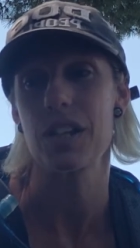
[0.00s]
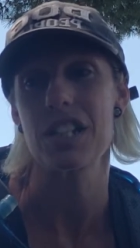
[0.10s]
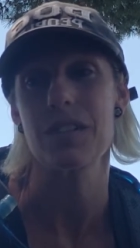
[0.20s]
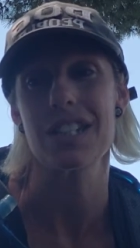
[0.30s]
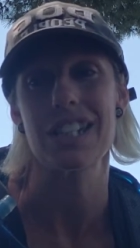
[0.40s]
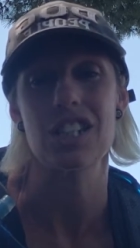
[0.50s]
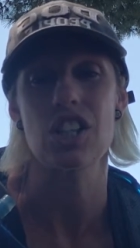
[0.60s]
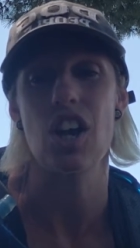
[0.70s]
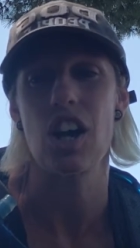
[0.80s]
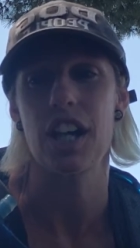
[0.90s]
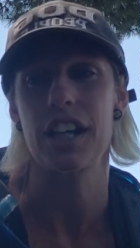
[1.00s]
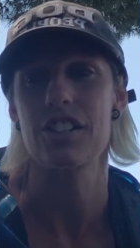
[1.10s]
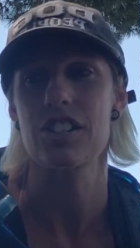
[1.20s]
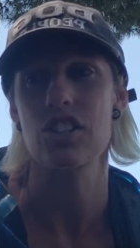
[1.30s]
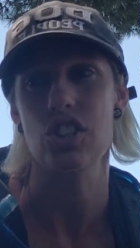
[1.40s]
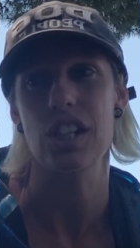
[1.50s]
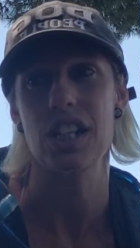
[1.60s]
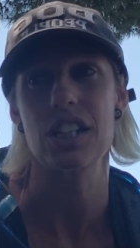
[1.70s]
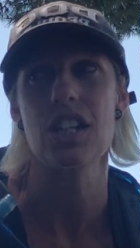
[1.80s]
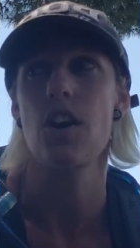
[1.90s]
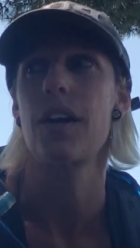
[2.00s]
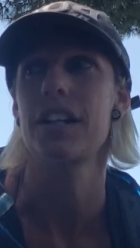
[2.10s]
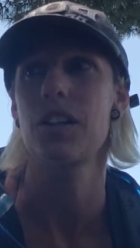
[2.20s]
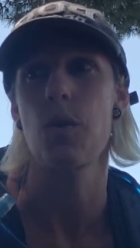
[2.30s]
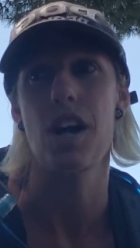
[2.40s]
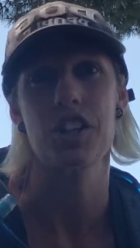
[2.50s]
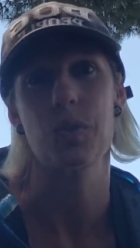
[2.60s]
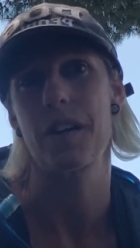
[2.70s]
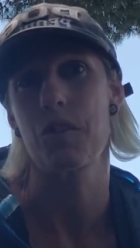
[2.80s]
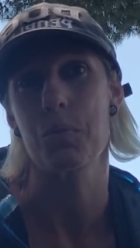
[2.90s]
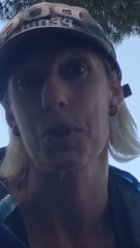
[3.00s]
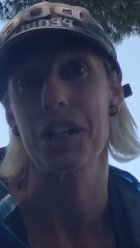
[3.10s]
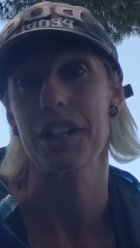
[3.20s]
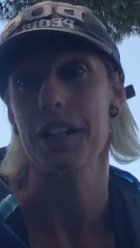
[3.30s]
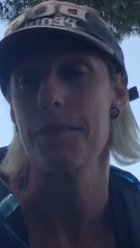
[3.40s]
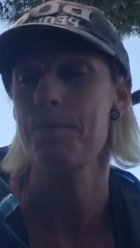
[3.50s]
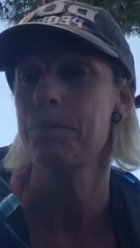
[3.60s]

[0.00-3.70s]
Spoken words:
when it smells like dog, it's usually because, oh, I need to wash whatever blanket.